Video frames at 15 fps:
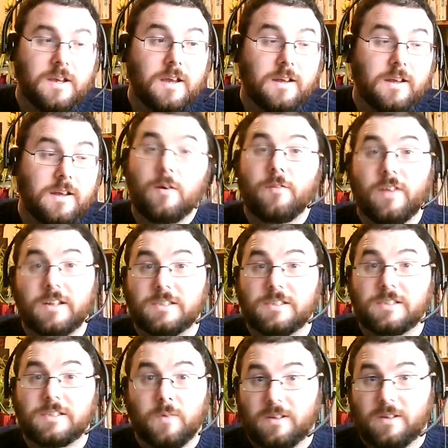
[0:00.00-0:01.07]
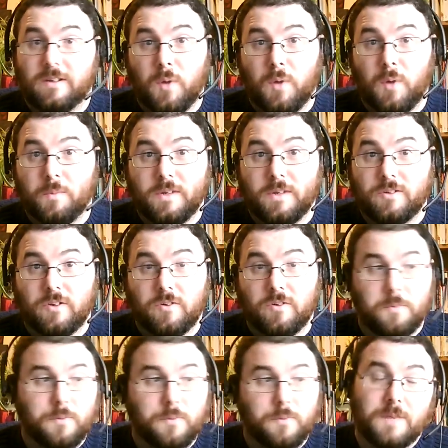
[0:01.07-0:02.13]
Now, eventually, when the Pope did turn
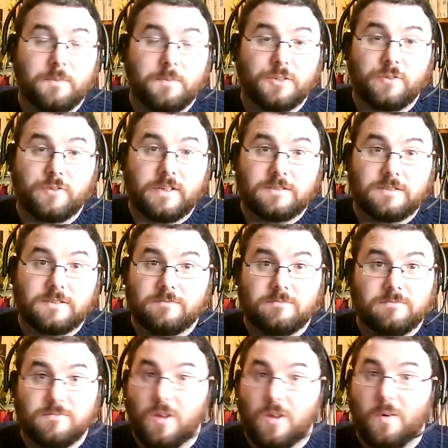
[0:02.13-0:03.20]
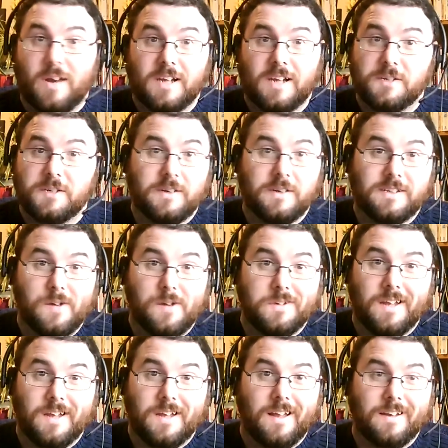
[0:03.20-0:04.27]
up, it was empty streets. No one actually went
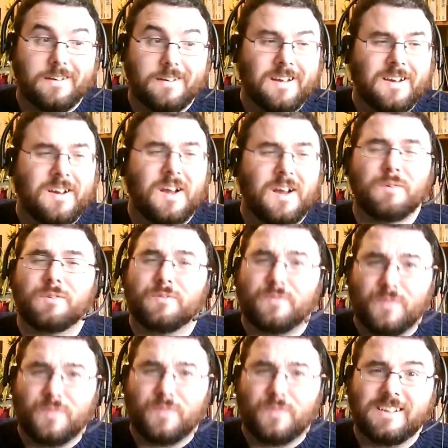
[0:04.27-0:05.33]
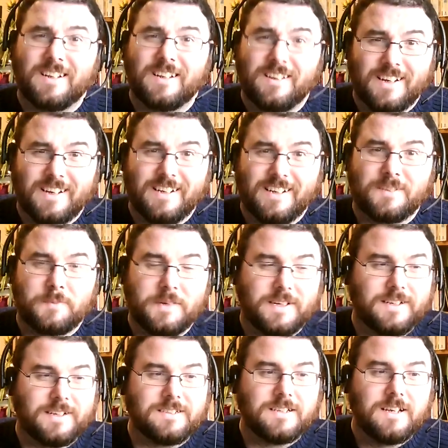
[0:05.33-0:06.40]
out, and I was fucking delighted
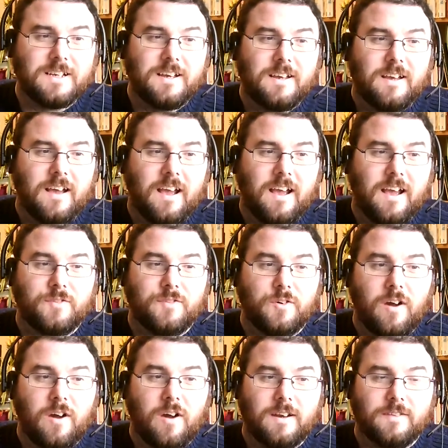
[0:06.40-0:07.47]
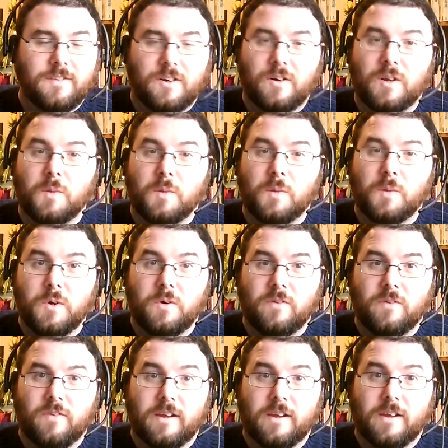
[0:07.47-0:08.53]
because after all of the hullabaloo
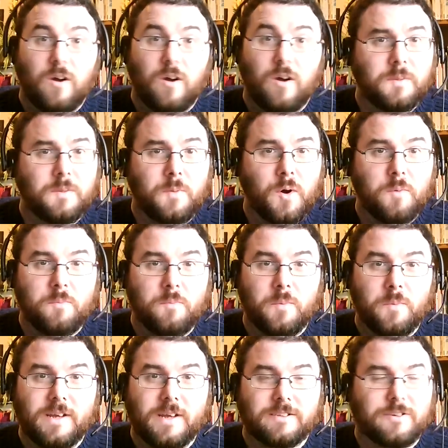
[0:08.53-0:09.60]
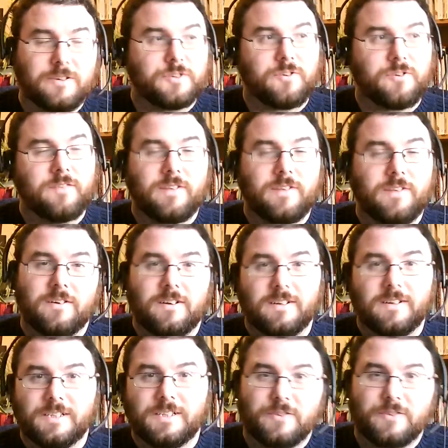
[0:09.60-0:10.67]
of like, oh, the Pope mobile is going to drive down all
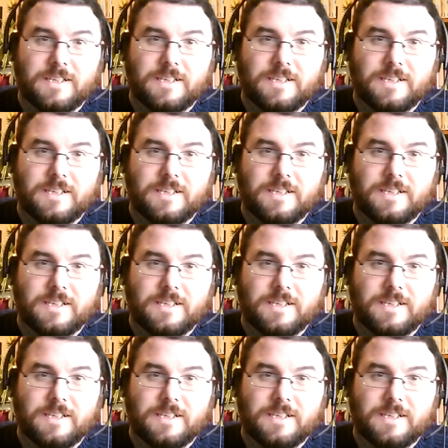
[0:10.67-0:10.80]
these streets,